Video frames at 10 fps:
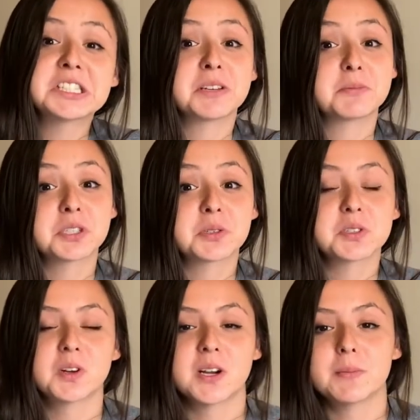I'm so
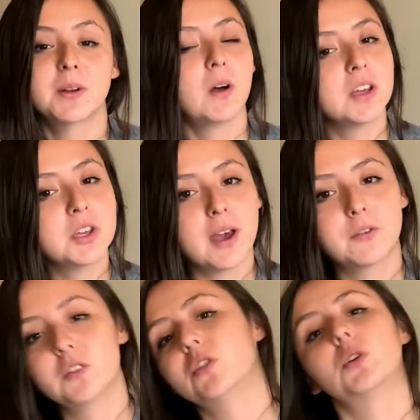sorry, but all you have
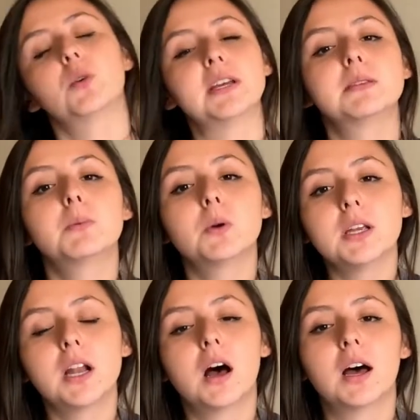to do is put
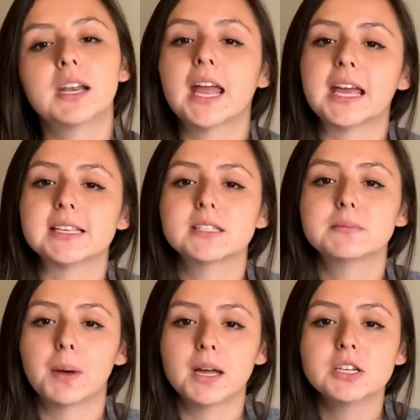it on a
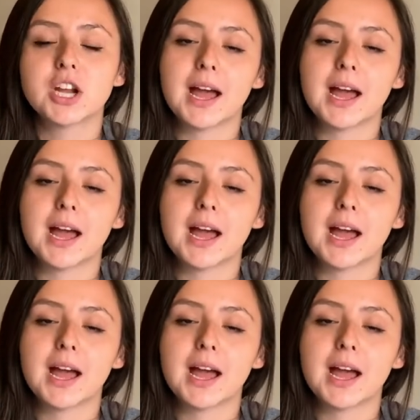sponge